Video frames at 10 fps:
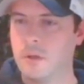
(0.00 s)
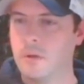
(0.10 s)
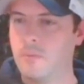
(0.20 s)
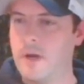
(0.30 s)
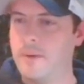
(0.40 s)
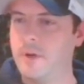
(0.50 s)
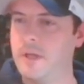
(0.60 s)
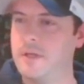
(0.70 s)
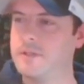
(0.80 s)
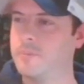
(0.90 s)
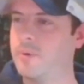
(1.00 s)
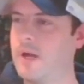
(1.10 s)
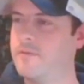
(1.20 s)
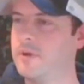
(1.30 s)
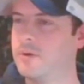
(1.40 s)
Robert, it is a
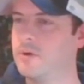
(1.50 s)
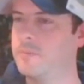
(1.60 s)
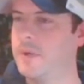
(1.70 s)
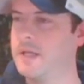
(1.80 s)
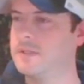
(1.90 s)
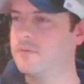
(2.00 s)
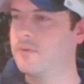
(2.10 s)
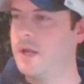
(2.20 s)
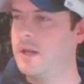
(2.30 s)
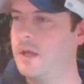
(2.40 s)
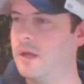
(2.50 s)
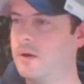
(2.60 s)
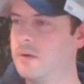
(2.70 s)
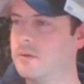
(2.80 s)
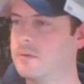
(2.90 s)
private group as of right now.